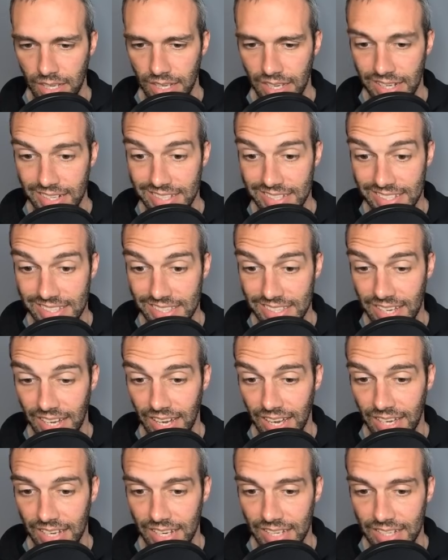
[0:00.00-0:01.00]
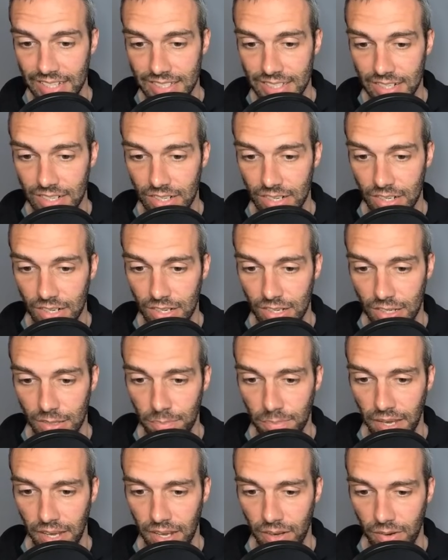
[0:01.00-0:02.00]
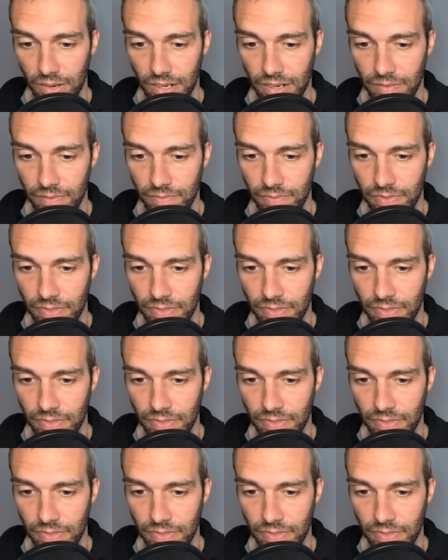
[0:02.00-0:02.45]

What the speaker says: It is not. It is an Earth Power,